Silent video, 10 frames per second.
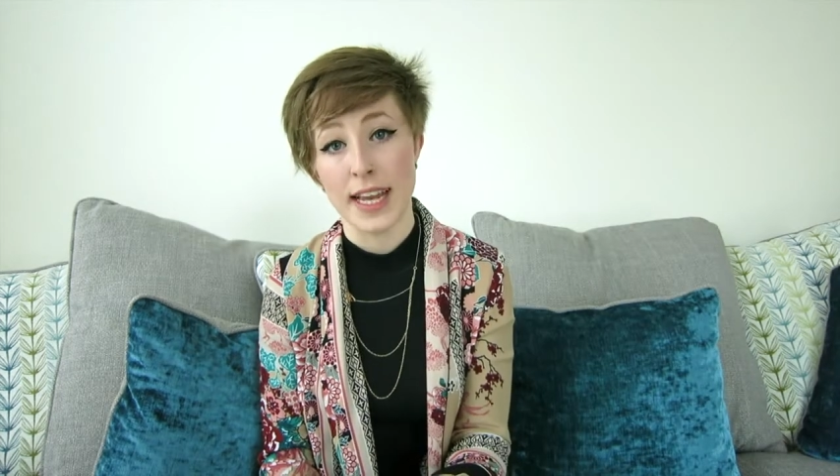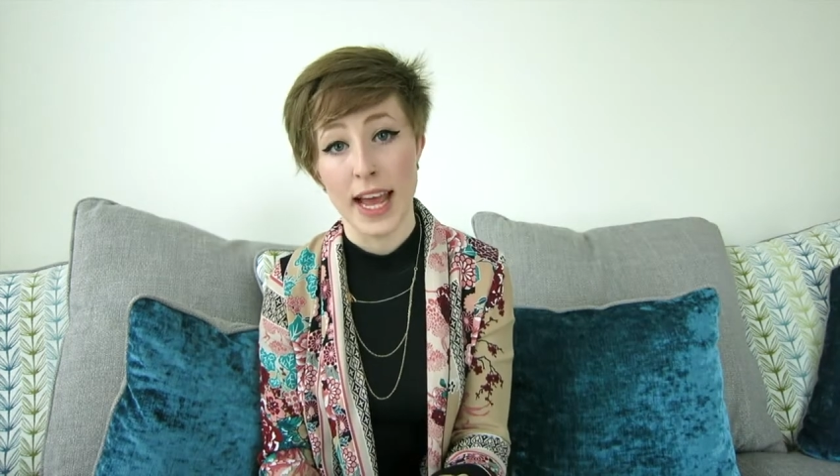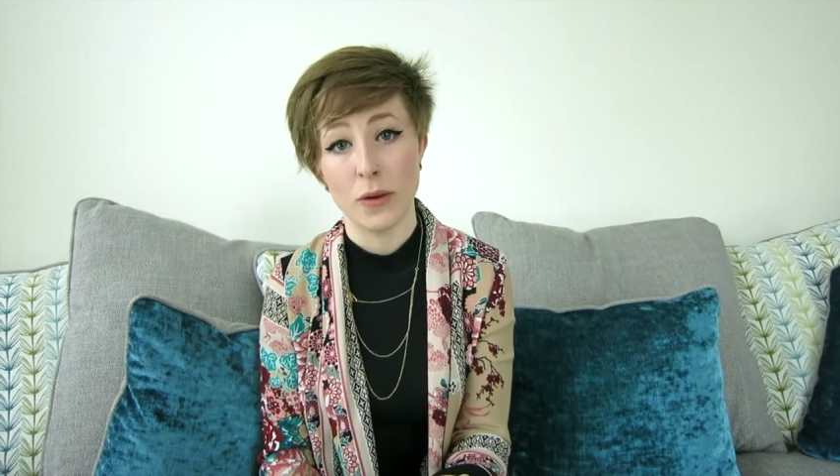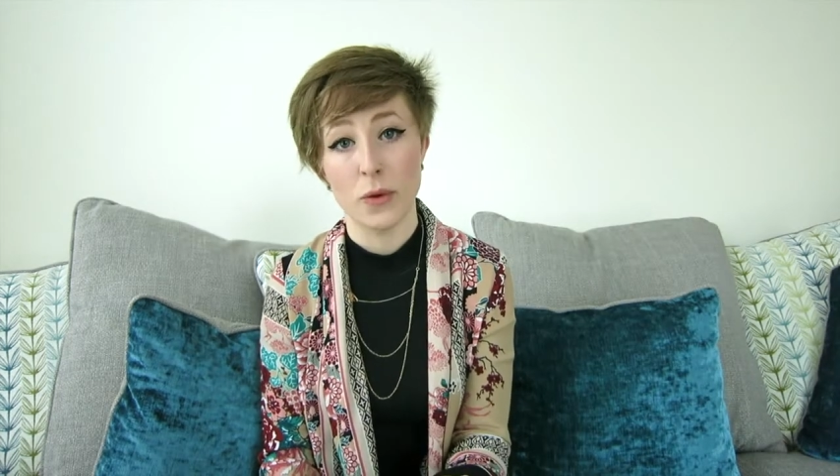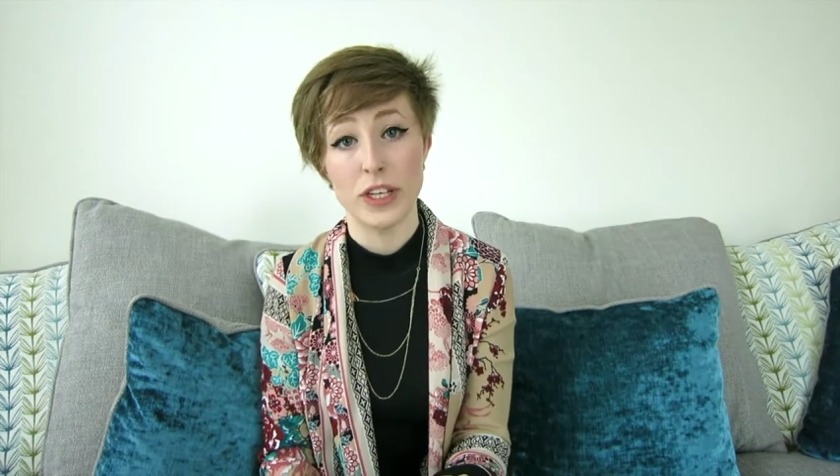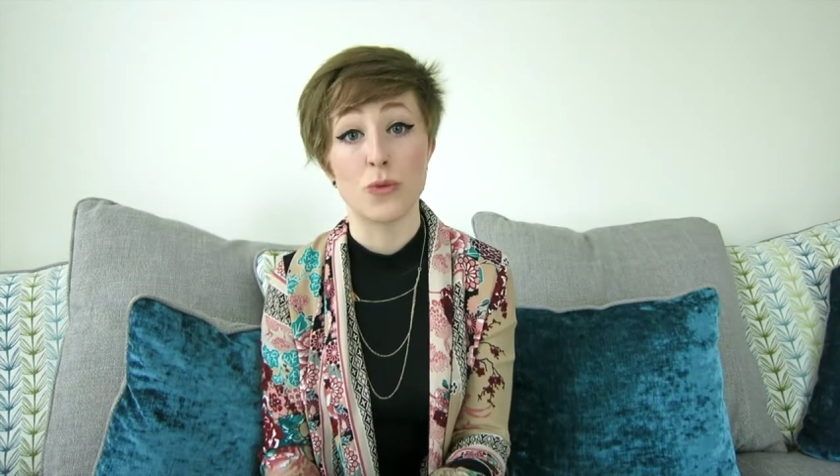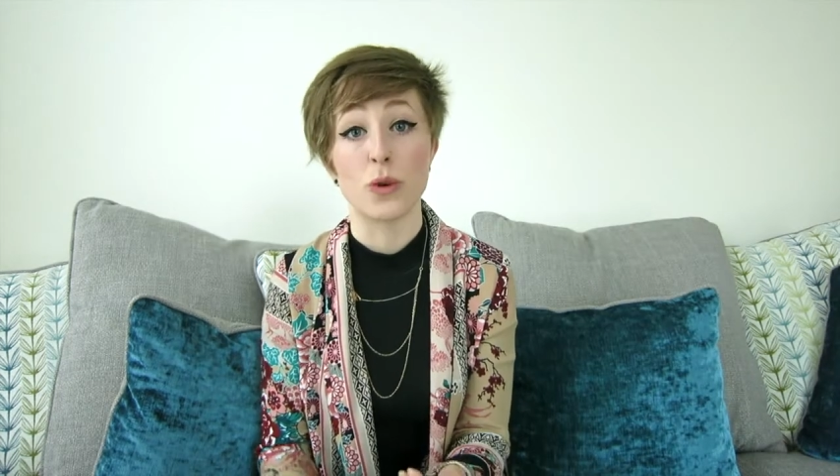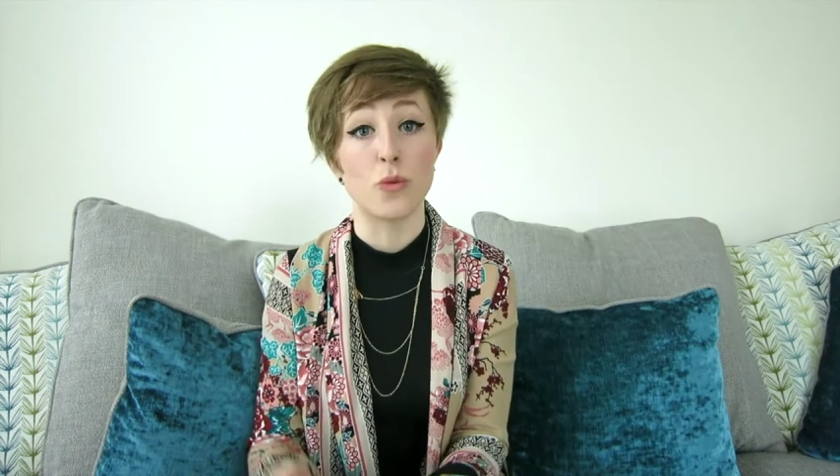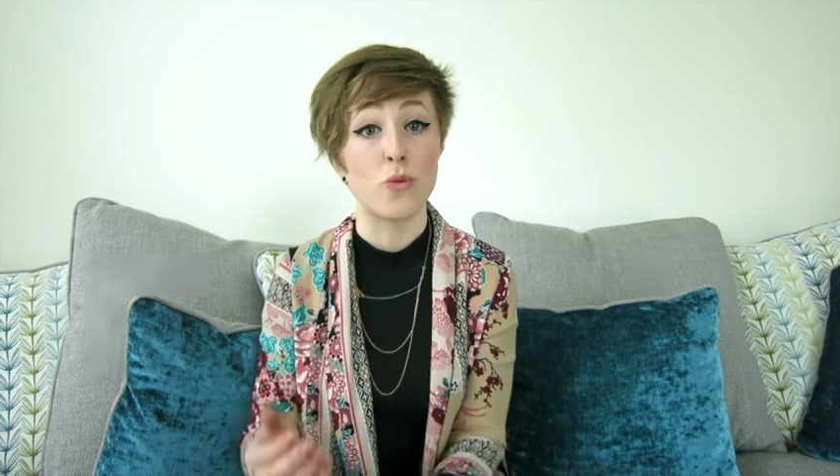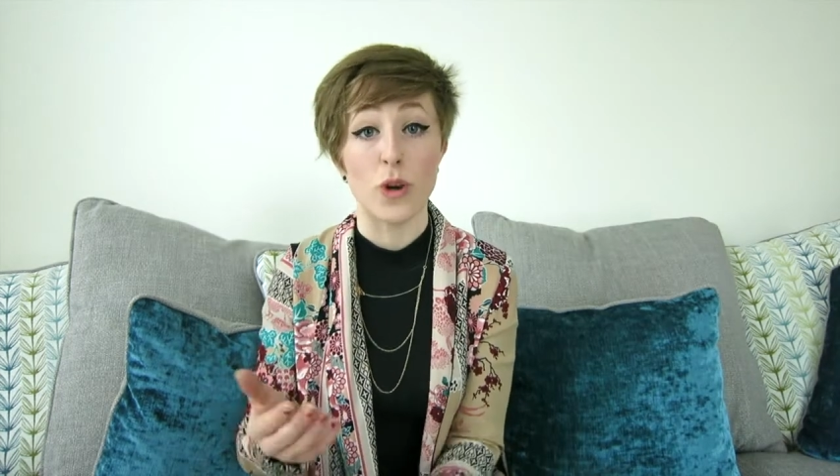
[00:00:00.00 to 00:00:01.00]
language
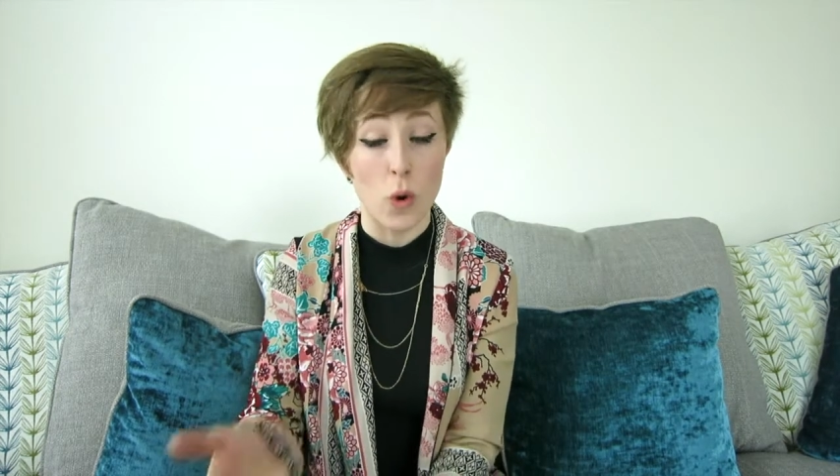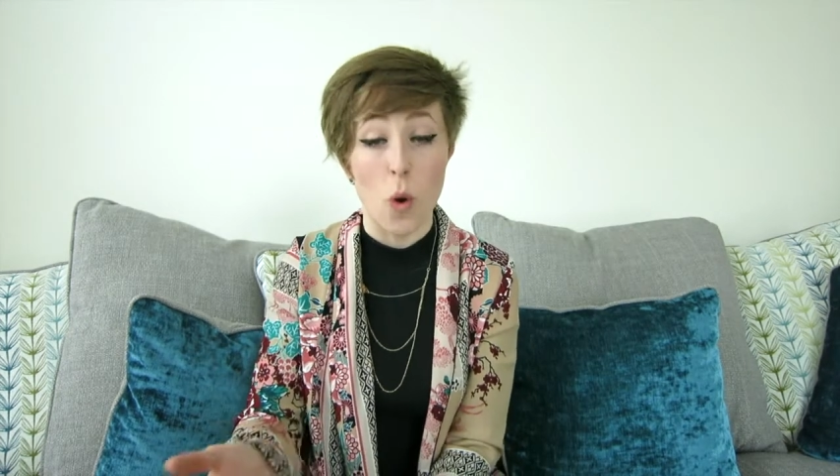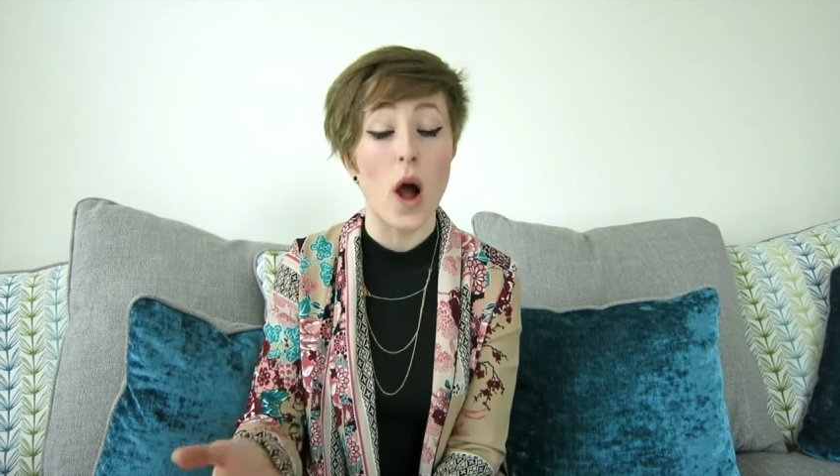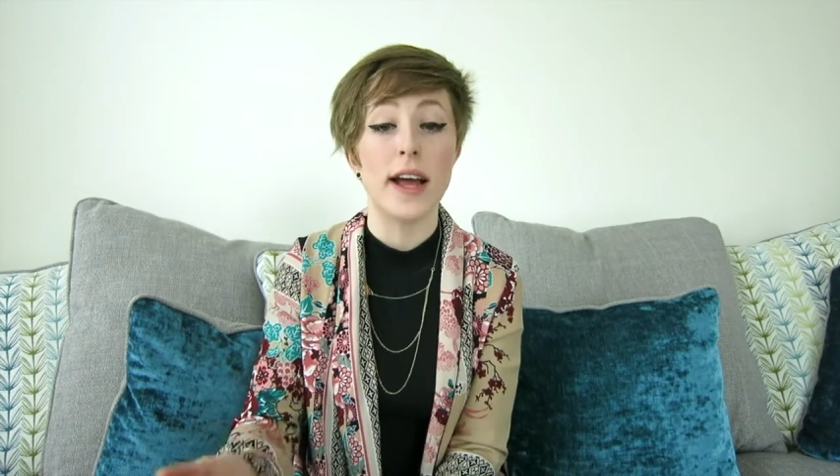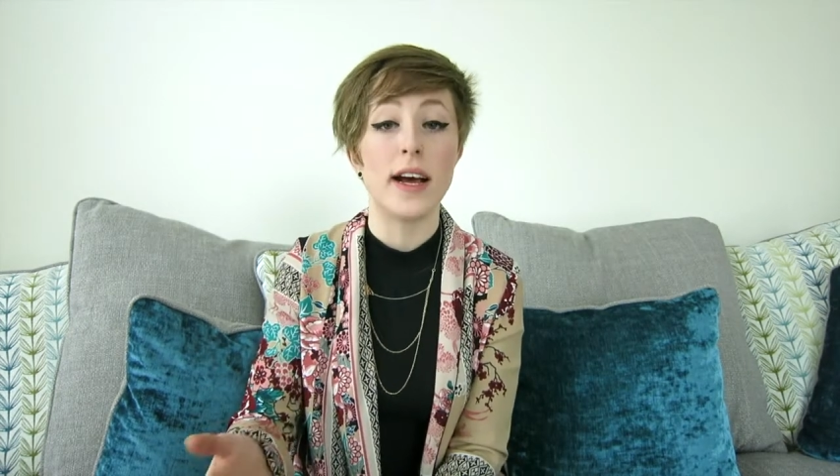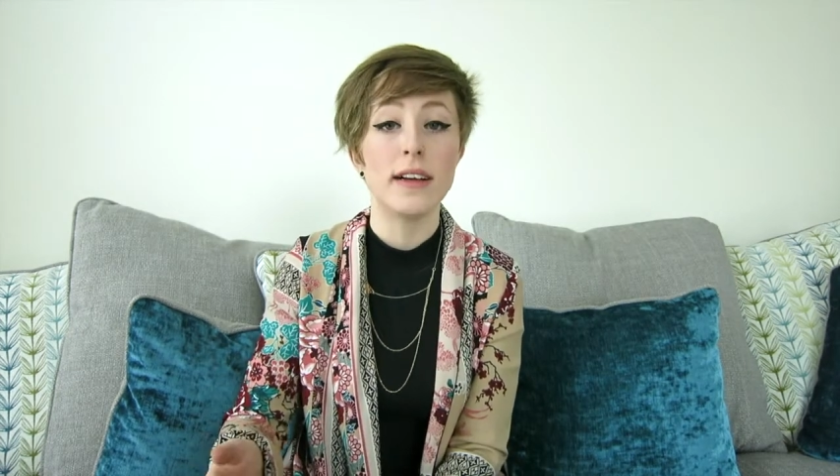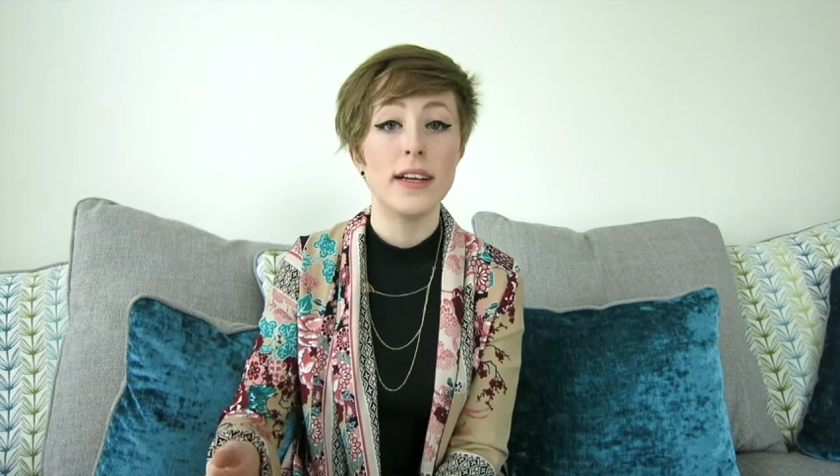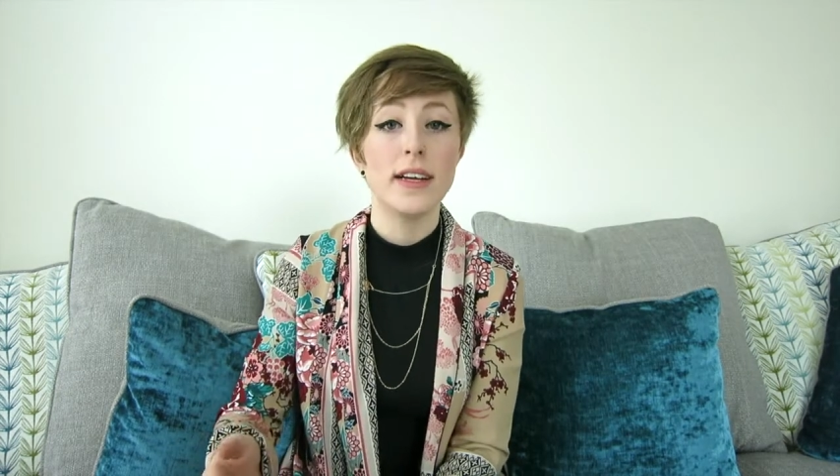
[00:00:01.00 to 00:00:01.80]
will require